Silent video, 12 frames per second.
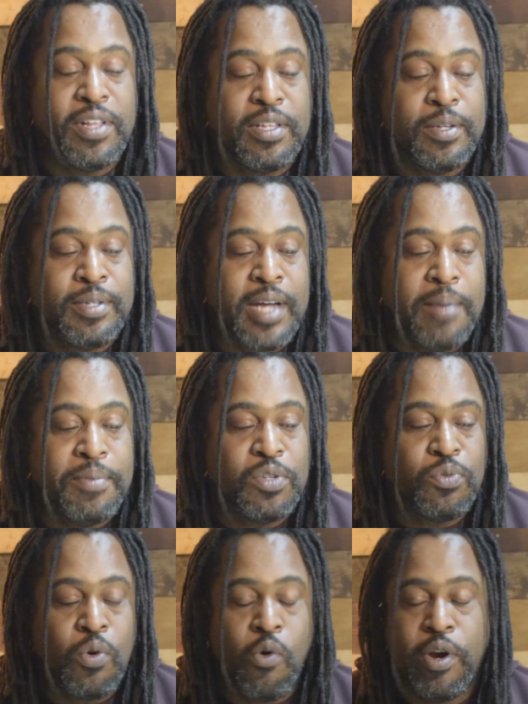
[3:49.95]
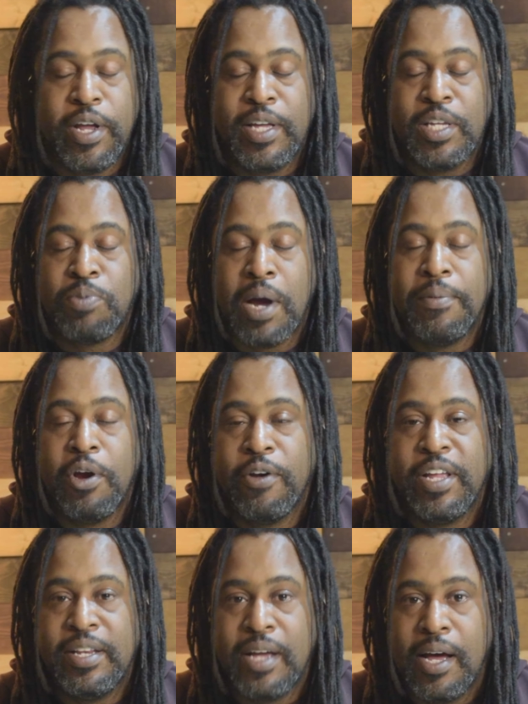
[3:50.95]
at the time of this recording is probably
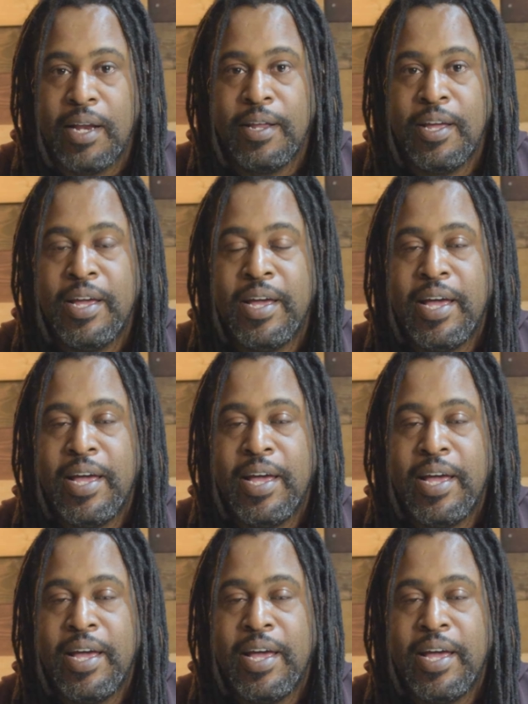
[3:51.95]
already done,